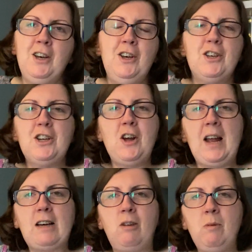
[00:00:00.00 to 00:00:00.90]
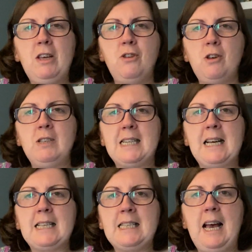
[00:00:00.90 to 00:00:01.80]
You know, like when you use an
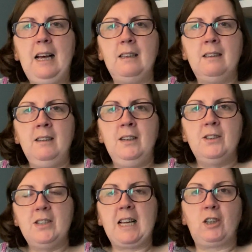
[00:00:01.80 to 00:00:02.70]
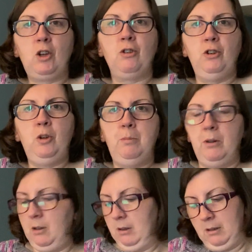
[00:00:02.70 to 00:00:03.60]
Excel, there's like an undo
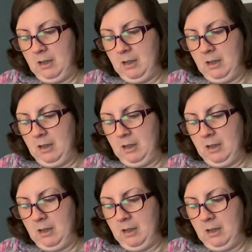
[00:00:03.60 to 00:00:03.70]
button.